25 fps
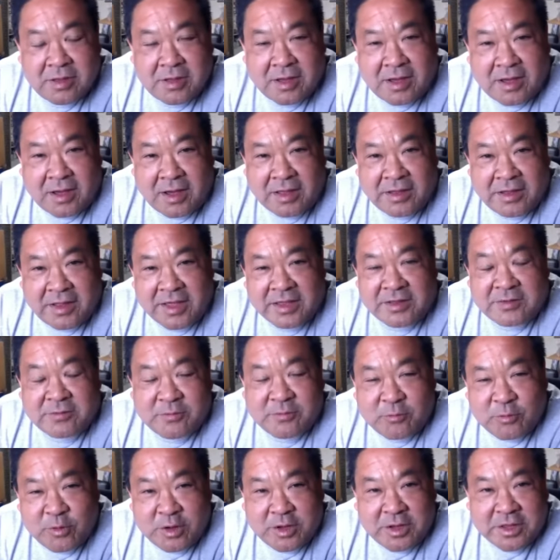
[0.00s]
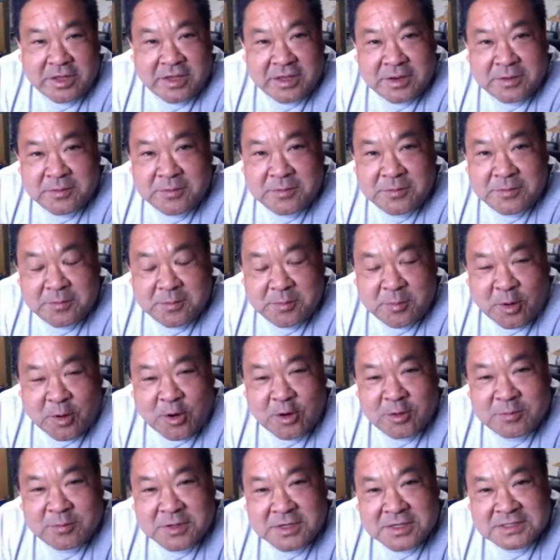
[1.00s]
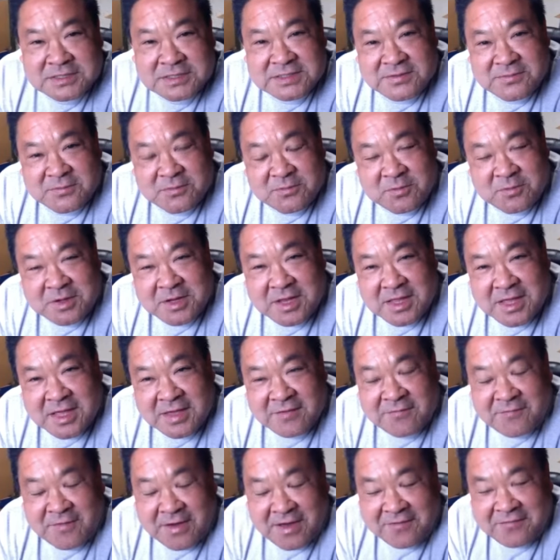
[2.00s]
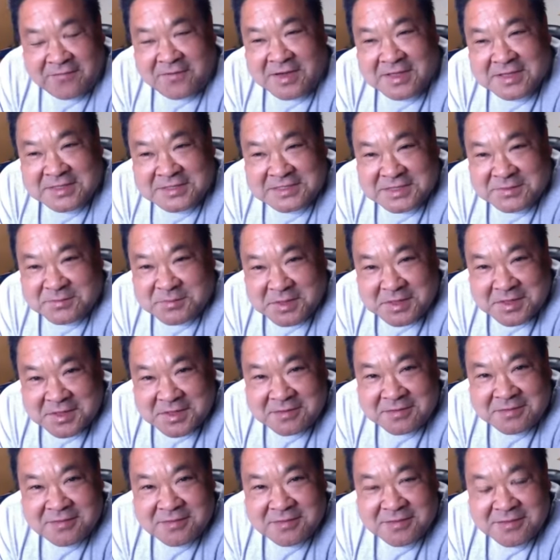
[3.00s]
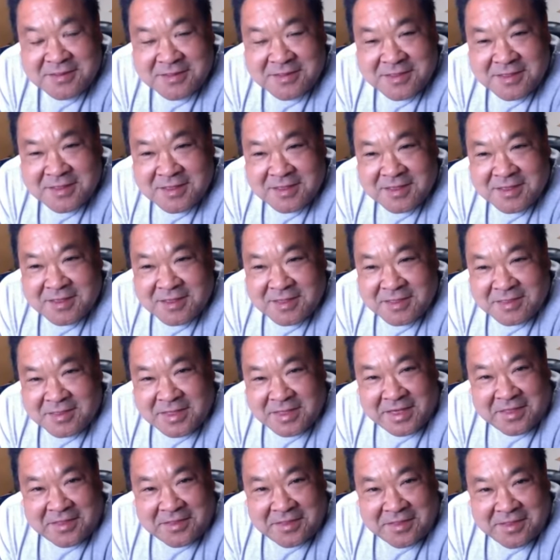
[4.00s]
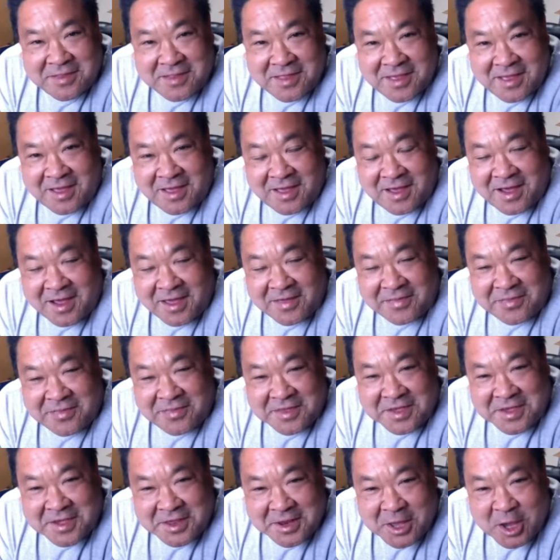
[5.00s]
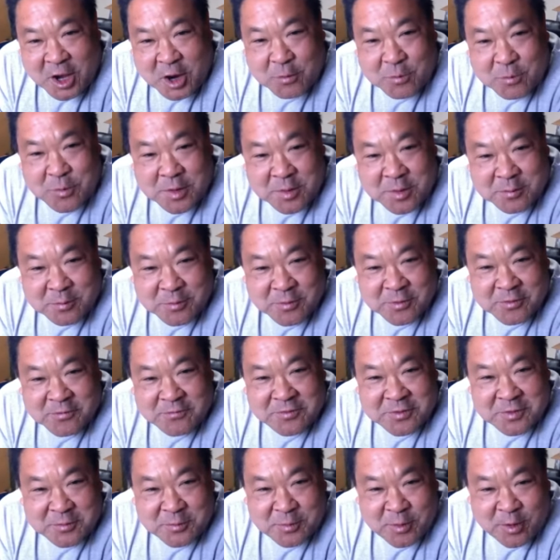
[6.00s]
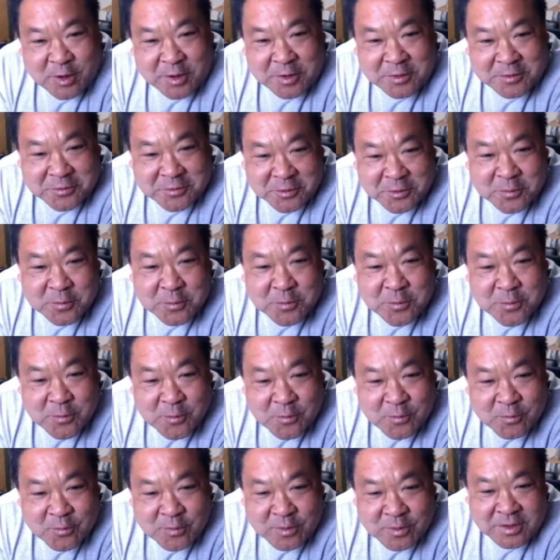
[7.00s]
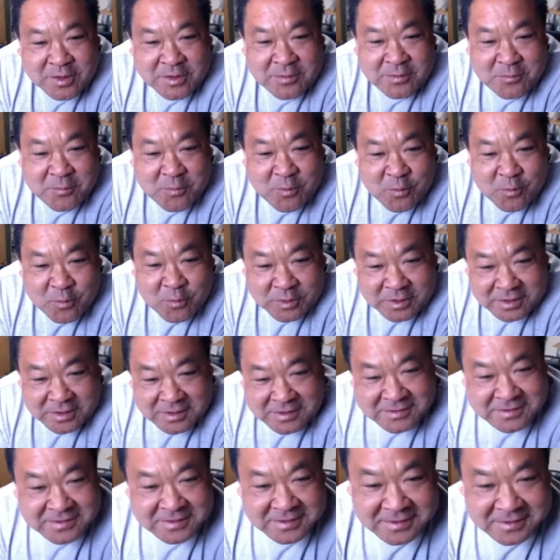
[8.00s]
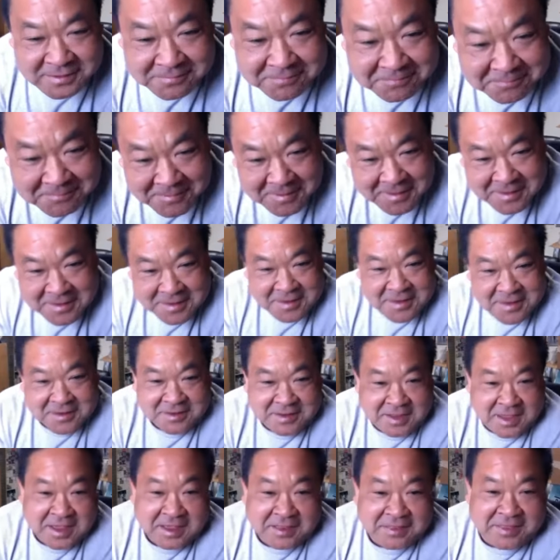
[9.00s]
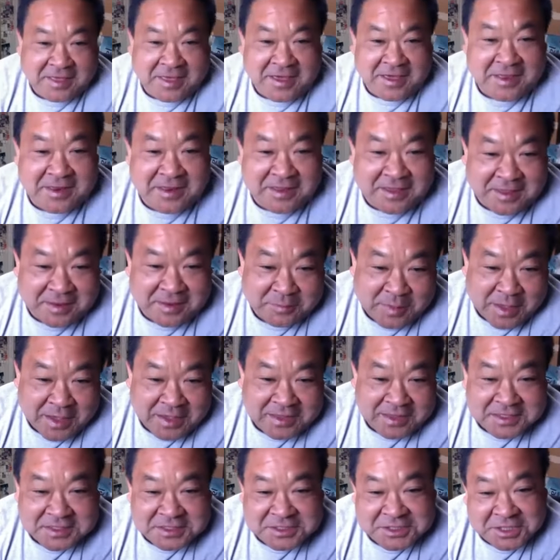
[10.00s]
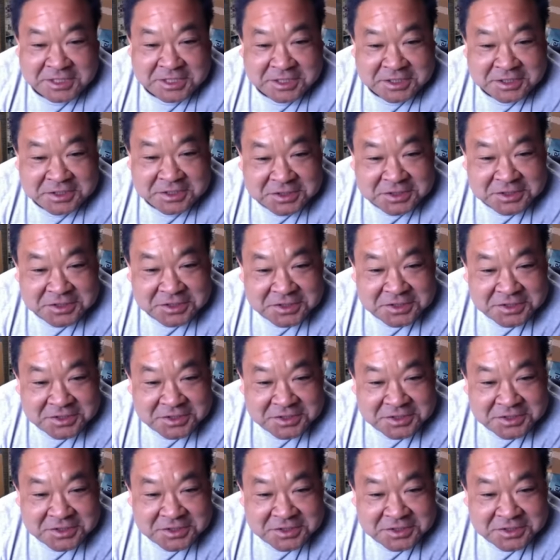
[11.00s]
I like Willy and Martin because if I find something that I think can help improve their product, they're really willing to take that and make the change.